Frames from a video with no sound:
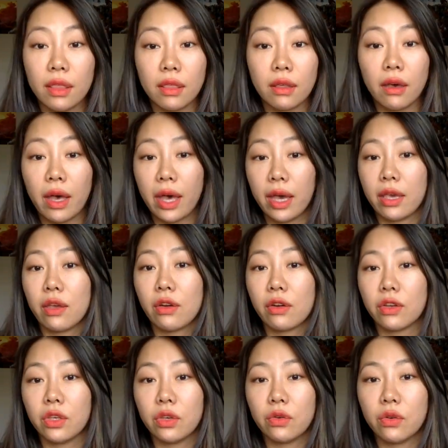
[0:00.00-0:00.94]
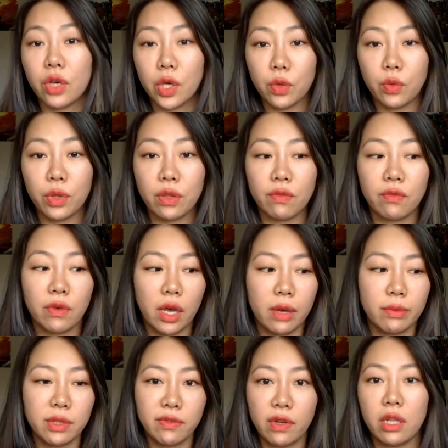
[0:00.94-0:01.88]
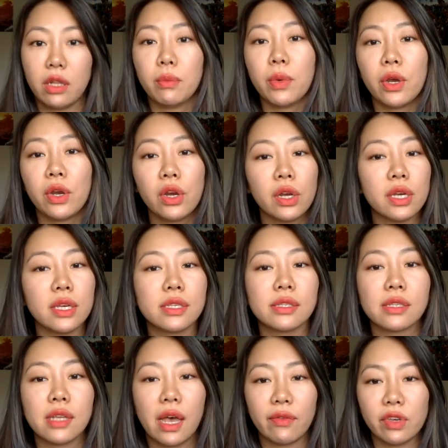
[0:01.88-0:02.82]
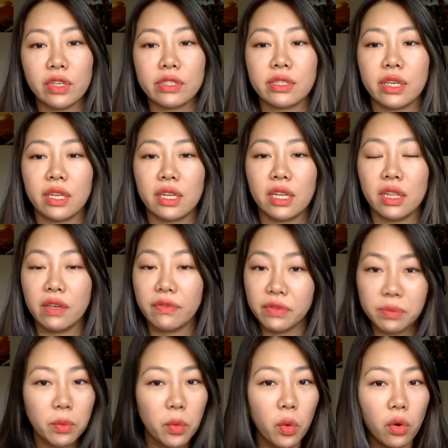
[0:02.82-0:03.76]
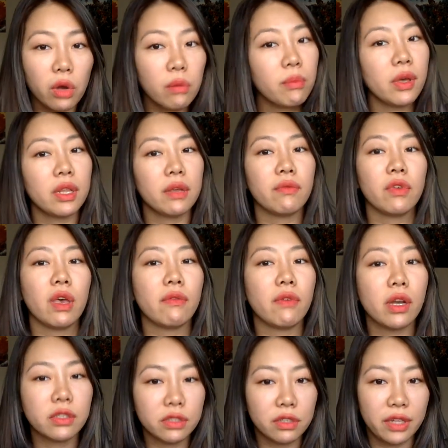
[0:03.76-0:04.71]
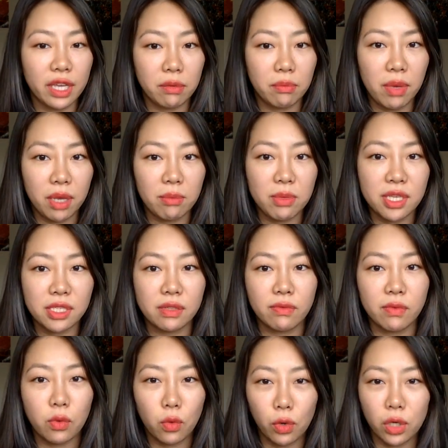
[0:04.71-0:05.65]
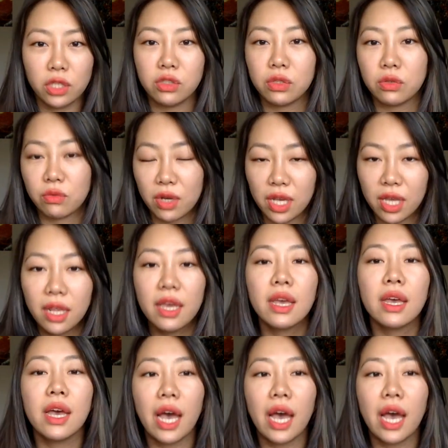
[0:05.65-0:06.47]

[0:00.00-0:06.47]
The higher you go with the developer, it's obviously going to lift more, but if you have underlying pigments of orange and red,